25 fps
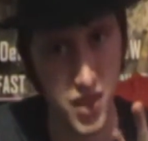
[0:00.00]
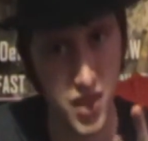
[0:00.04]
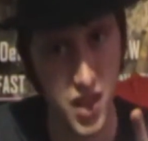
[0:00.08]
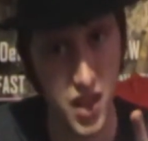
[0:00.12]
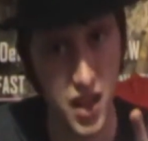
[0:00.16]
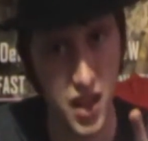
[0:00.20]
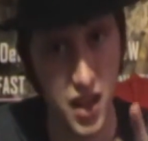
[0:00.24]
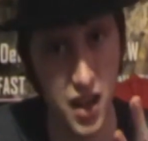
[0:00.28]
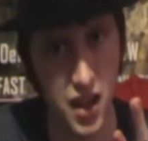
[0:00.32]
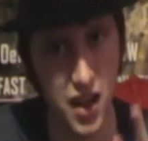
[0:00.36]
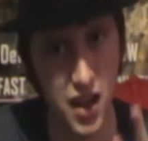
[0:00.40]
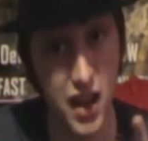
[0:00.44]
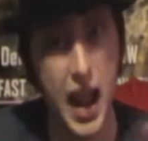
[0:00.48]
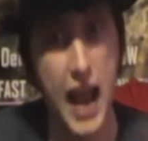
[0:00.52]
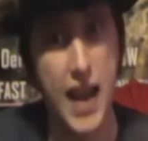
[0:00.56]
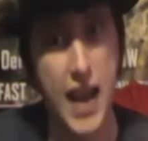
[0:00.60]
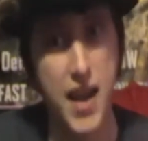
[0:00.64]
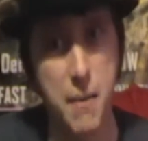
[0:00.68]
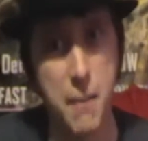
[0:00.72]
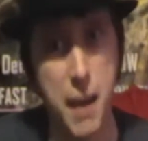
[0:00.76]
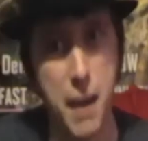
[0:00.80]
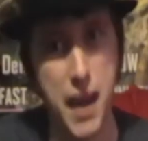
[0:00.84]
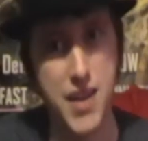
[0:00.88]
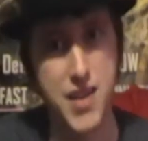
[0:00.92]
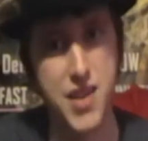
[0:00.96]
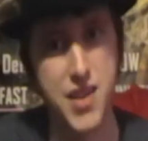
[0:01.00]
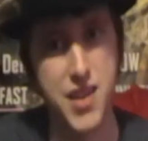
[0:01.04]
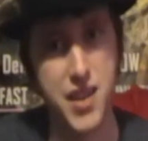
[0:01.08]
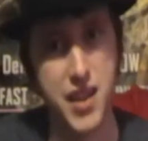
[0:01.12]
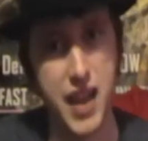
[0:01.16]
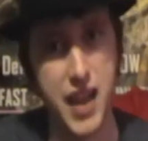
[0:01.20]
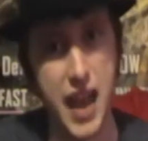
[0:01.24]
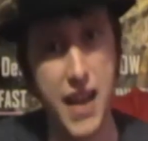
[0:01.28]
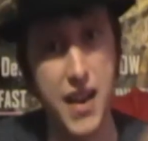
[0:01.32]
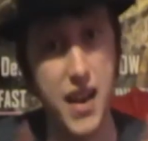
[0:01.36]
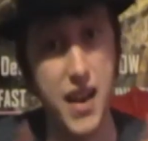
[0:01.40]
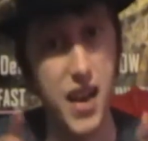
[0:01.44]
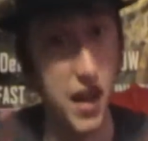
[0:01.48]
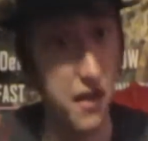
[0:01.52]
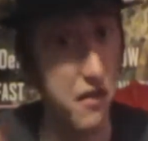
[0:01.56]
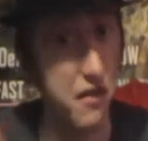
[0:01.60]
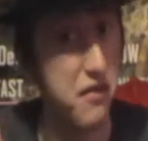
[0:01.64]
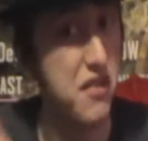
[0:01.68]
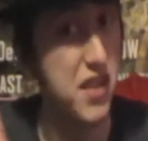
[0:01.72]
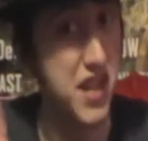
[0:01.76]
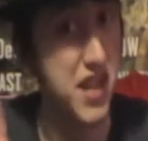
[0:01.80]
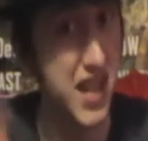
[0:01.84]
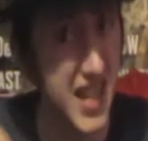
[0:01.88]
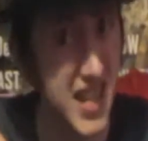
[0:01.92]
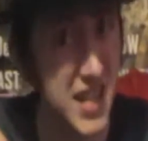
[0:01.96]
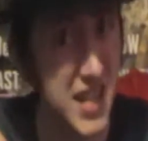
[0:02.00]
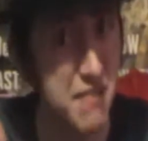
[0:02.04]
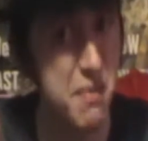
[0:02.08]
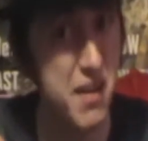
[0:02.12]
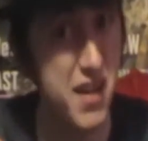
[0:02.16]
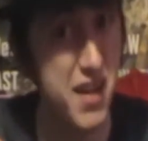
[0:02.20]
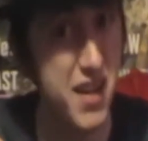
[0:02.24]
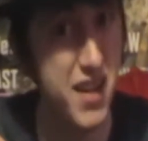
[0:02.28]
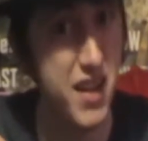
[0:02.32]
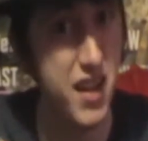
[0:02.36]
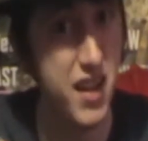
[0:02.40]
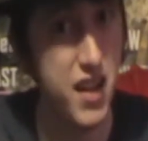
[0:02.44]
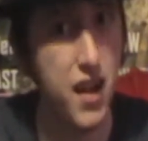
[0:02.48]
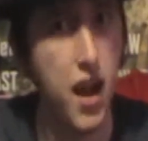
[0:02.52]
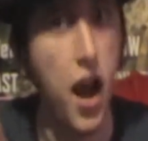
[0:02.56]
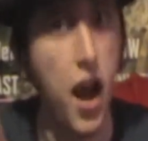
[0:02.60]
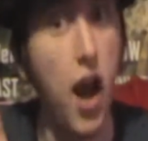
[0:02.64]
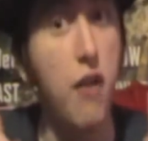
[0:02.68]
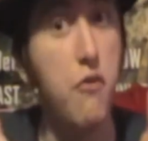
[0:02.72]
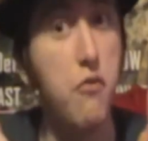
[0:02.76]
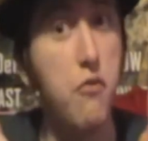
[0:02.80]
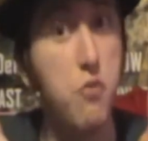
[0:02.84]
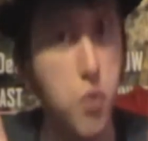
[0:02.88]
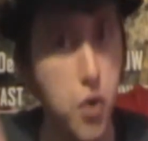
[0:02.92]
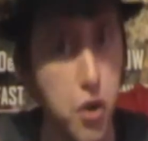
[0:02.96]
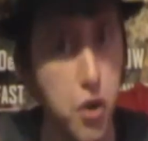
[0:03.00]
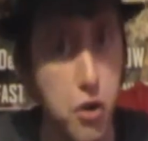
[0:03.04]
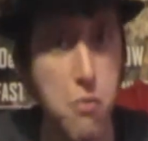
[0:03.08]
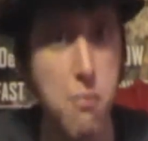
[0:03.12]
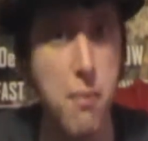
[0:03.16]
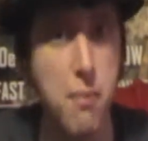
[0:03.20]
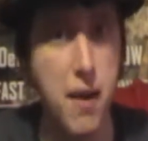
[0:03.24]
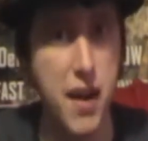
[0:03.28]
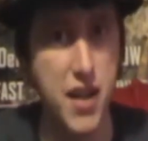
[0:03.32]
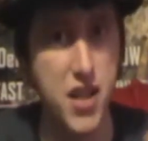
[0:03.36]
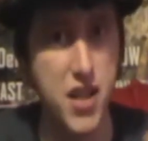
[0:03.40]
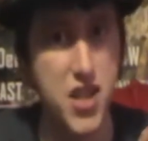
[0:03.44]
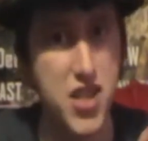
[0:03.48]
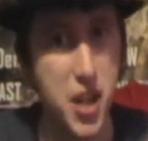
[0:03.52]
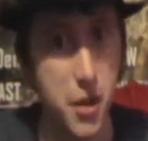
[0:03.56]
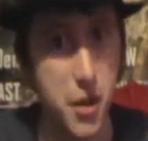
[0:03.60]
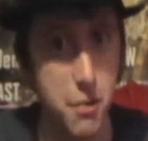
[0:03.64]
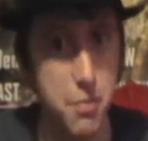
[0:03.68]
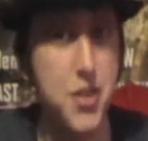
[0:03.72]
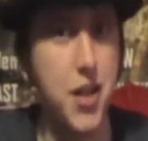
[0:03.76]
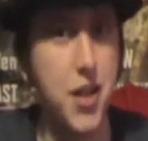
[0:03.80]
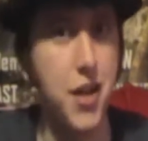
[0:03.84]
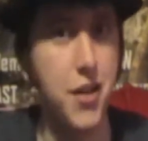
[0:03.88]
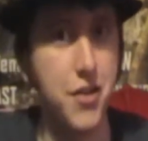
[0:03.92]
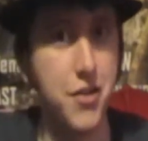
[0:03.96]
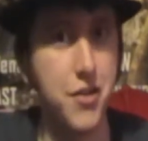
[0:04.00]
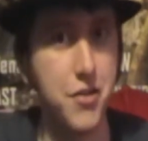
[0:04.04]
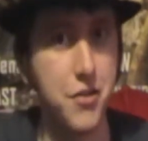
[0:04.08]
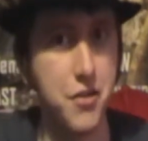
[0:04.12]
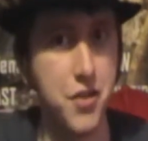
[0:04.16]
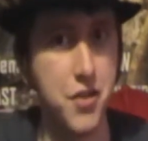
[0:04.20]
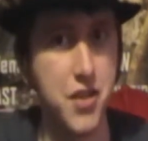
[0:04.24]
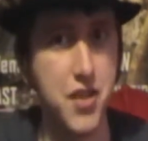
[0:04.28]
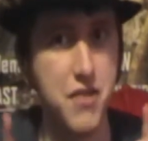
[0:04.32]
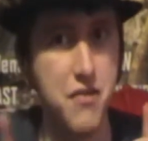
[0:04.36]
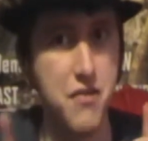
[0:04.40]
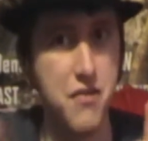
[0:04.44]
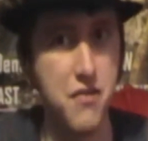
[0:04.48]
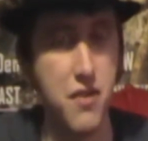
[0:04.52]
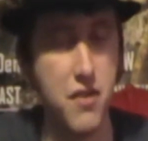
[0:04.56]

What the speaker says: animatic, and if need be, I will make subtitles